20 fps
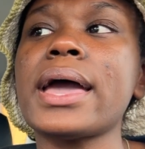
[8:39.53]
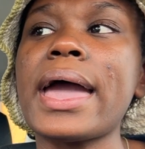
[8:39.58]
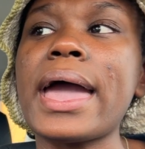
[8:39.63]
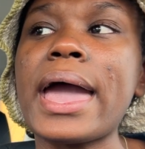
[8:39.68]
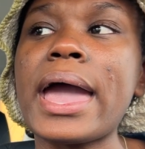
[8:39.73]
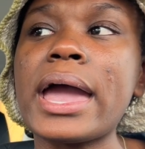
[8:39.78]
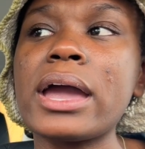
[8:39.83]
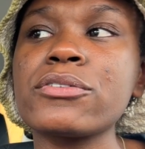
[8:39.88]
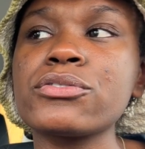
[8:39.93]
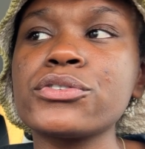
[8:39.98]

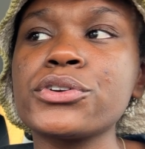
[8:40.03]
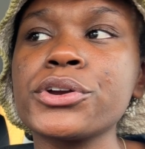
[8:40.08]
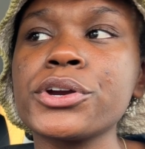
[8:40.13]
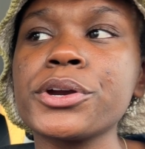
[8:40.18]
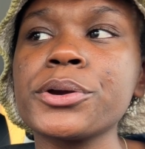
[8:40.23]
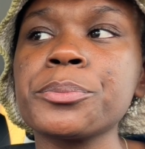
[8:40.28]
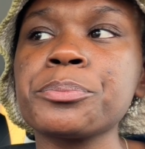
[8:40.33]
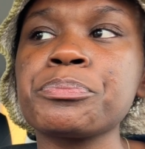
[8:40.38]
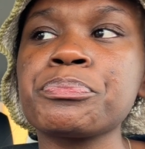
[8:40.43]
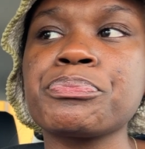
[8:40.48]

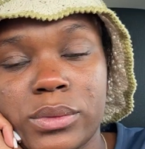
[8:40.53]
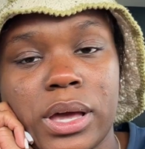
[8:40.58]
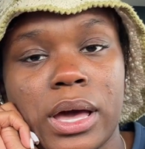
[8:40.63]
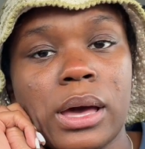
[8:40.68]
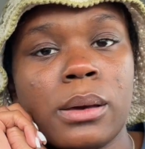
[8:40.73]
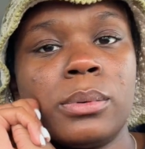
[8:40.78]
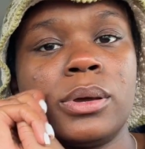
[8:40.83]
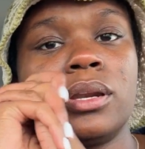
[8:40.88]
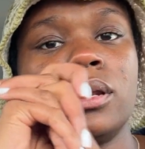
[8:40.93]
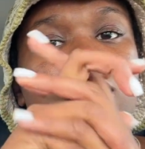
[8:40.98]
After
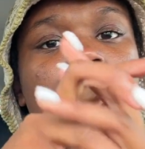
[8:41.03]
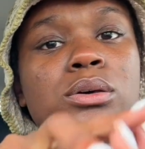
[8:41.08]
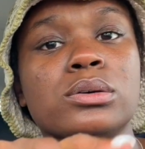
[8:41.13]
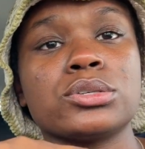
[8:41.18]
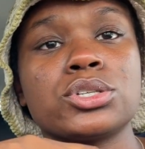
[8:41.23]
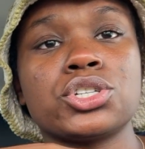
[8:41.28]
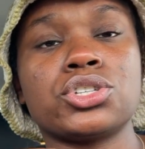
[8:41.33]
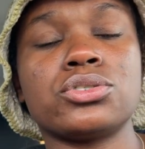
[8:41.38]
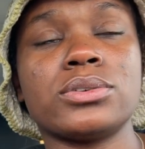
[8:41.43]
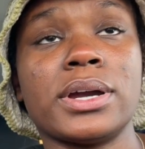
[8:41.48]
I've been a little
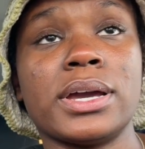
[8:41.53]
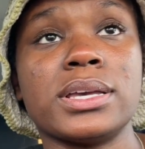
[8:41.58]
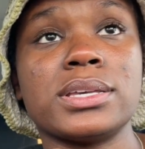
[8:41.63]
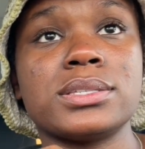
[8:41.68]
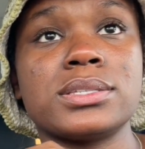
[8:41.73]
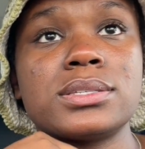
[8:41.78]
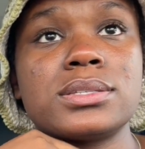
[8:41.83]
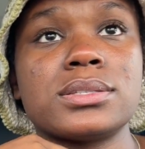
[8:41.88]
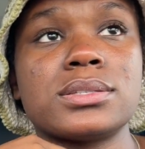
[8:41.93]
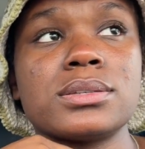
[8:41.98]

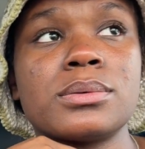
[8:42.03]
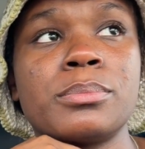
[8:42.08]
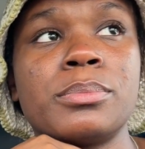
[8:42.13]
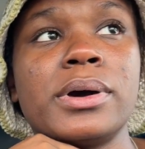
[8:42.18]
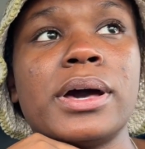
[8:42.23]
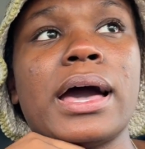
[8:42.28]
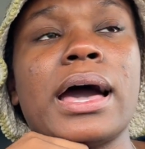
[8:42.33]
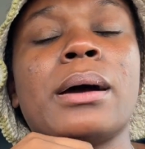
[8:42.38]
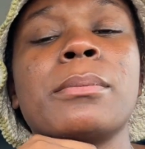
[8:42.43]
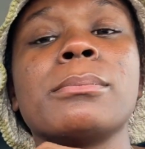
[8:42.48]
stressed,
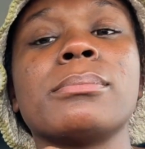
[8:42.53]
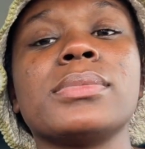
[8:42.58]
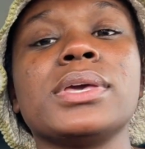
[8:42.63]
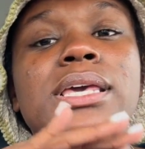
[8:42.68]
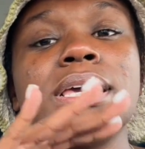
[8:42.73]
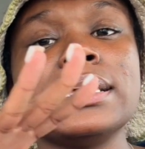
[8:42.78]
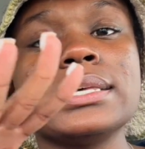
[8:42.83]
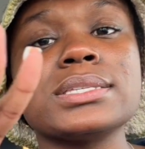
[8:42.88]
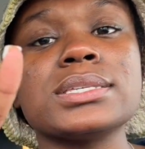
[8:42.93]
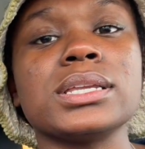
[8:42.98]
but I'm
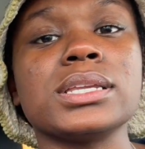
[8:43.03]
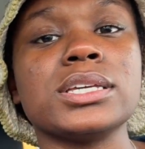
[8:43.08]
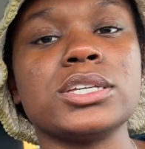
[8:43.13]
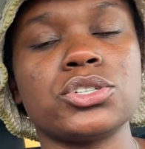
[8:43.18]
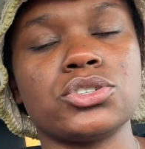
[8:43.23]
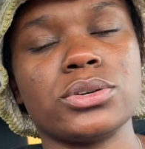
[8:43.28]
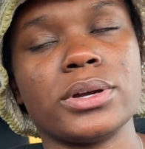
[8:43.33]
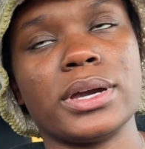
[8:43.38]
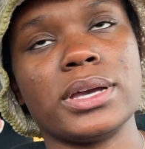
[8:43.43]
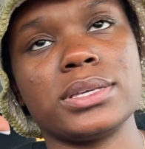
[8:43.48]
easily
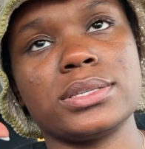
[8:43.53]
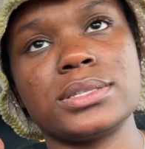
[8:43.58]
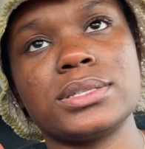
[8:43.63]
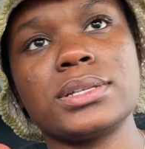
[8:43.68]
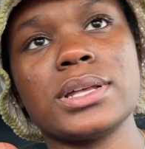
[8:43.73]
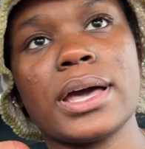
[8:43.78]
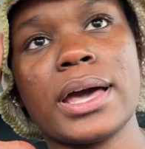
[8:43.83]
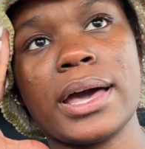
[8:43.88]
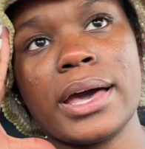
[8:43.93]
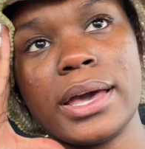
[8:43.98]
stressed.
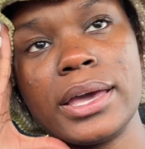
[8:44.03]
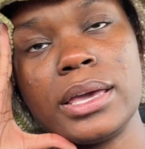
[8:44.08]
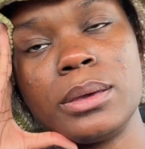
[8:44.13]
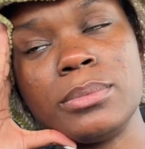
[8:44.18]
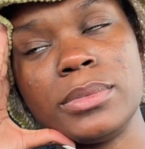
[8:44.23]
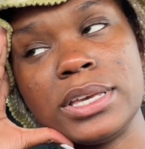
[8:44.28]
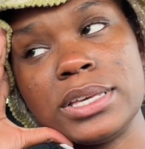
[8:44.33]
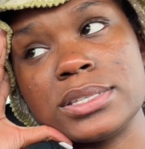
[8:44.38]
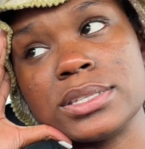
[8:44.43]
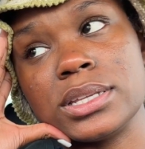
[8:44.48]
I am
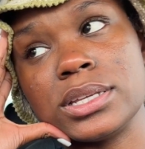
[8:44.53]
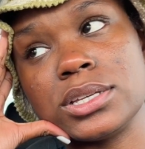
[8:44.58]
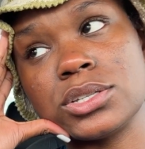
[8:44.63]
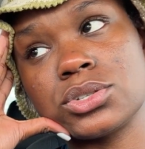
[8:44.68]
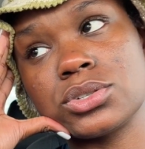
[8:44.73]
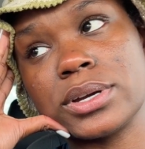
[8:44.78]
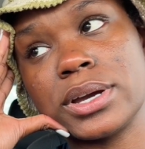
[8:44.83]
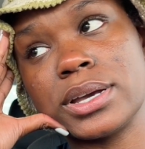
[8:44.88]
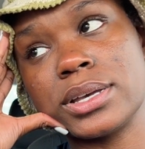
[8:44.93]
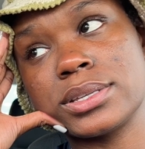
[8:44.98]
easily
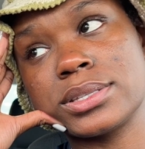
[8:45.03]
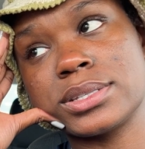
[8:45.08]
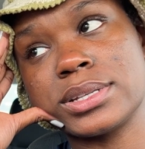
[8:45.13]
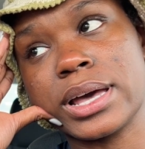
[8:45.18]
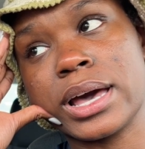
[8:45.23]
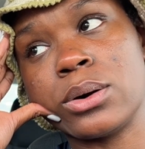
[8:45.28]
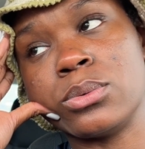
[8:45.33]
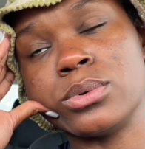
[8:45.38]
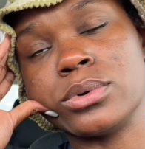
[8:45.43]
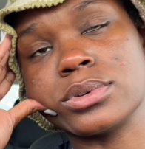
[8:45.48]
stressed.
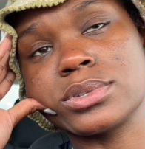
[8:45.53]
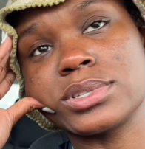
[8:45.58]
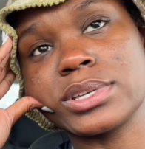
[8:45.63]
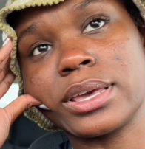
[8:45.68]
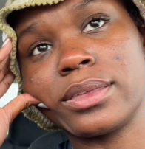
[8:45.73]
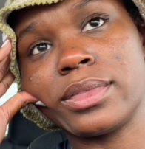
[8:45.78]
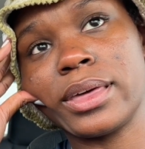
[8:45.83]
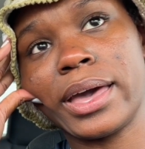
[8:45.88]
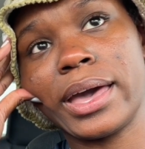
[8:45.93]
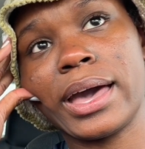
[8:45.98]
I will say
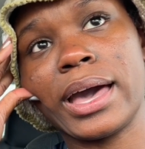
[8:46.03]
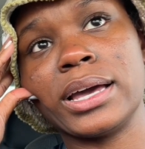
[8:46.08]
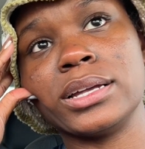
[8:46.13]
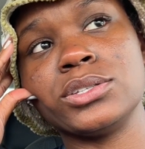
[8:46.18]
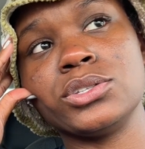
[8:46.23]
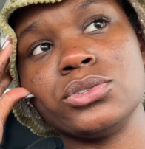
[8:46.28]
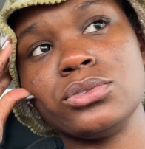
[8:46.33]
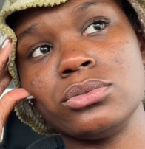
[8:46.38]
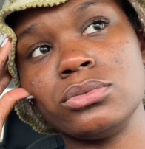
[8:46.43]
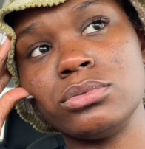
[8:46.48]
that. I
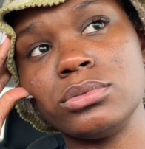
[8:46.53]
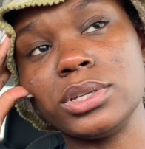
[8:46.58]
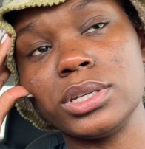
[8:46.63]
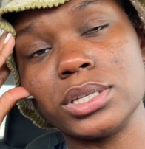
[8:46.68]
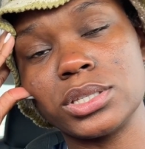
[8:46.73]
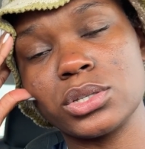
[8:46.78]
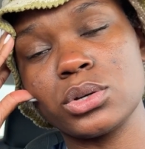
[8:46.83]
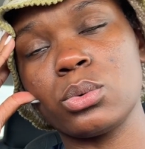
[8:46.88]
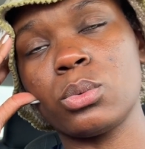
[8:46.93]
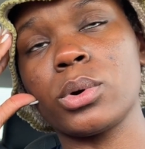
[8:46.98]
do need
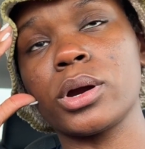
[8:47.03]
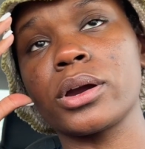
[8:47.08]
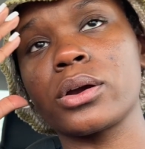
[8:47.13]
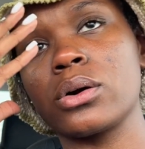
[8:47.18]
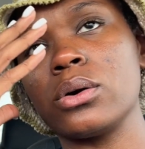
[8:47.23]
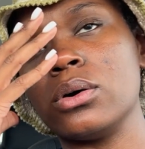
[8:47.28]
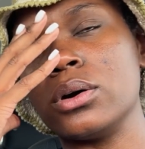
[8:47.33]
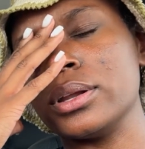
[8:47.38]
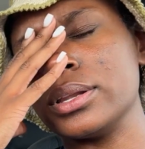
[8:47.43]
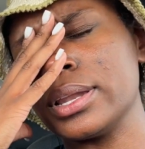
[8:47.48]
to work
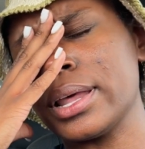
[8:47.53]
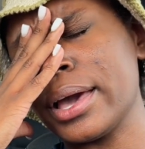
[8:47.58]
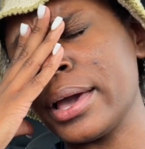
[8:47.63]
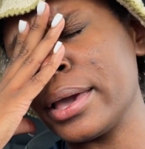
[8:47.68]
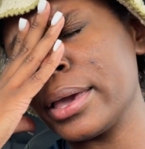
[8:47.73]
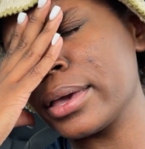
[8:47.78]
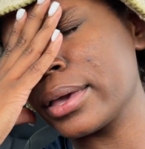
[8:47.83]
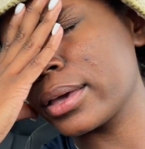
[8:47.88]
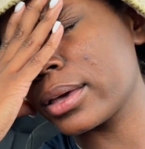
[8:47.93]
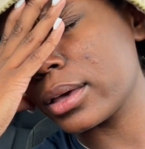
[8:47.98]
on
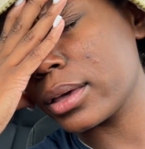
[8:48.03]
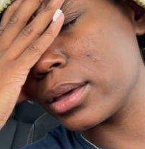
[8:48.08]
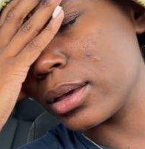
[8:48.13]
like